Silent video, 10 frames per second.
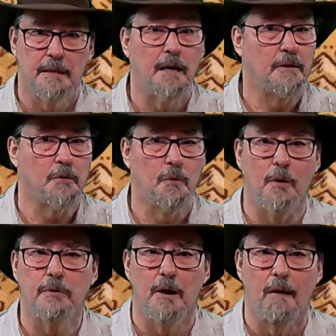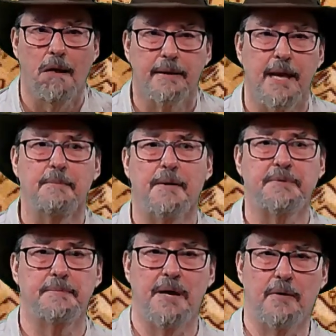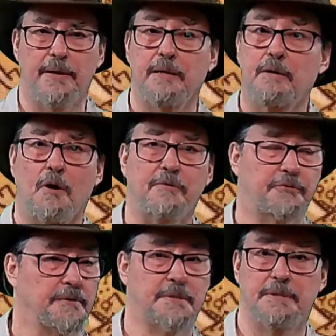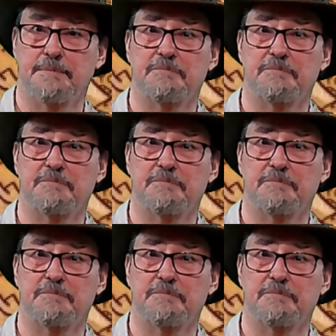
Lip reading: unquote, came up to Merry and offered to